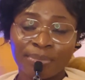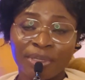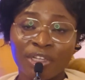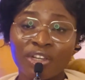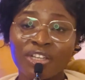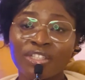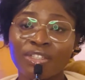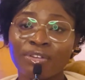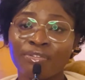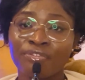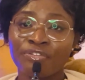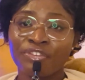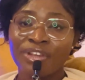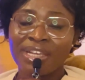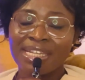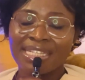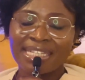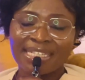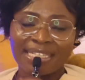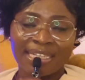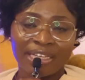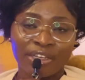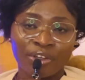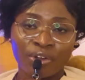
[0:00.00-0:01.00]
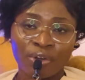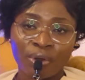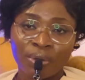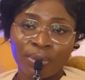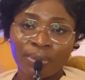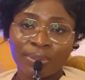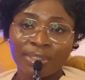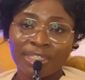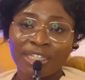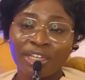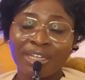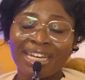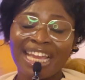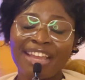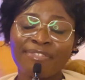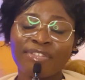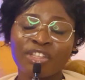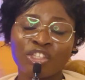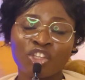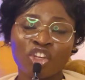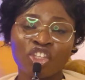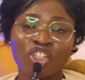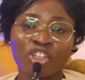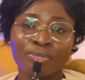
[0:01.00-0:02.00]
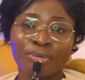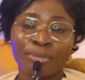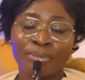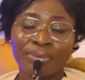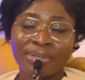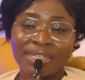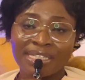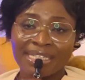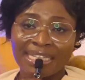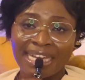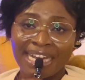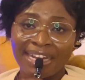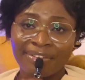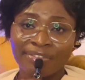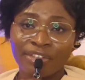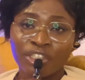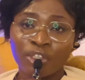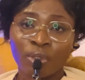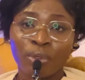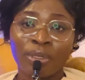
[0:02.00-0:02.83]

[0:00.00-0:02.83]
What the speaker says: Because of faith is in God, your life is going to be preserved.